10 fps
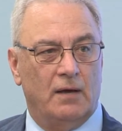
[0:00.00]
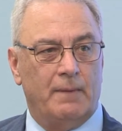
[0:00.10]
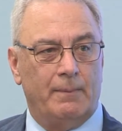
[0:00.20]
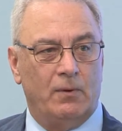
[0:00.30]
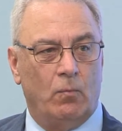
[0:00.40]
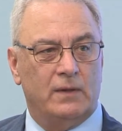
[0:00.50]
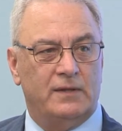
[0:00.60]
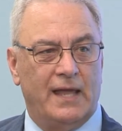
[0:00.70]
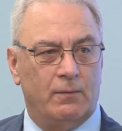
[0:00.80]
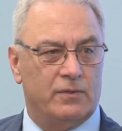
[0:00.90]
maybe one
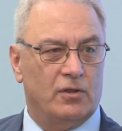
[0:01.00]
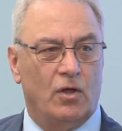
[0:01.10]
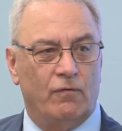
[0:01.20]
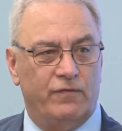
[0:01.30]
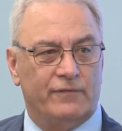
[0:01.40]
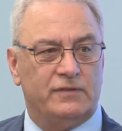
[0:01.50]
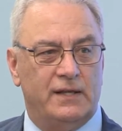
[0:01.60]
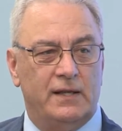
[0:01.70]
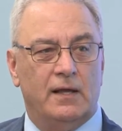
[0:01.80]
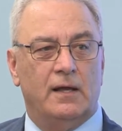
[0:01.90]
day with a low
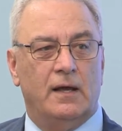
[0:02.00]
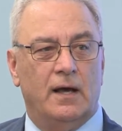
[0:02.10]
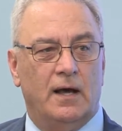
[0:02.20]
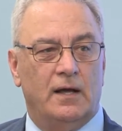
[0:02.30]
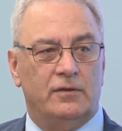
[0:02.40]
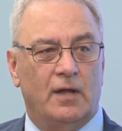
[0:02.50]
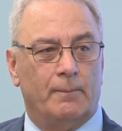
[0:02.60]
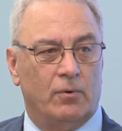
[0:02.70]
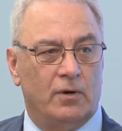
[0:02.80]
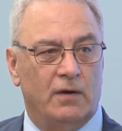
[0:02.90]
50
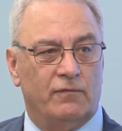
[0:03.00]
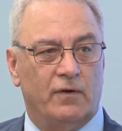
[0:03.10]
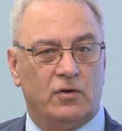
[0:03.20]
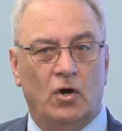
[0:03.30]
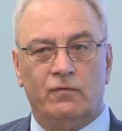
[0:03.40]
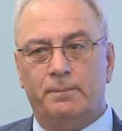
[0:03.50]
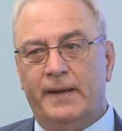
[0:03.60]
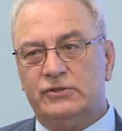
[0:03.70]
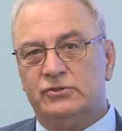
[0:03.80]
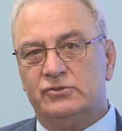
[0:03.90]
number of COVID
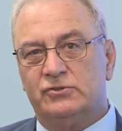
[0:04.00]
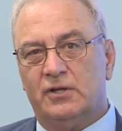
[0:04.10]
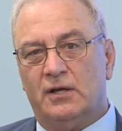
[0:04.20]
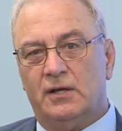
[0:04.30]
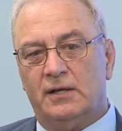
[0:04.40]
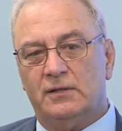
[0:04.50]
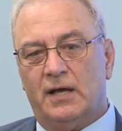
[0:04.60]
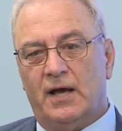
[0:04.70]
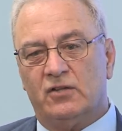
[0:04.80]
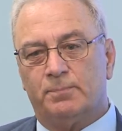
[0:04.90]
patients in the
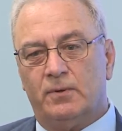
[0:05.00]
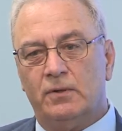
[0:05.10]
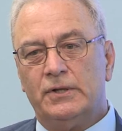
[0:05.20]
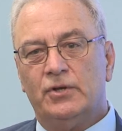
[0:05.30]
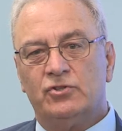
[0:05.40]
hospital.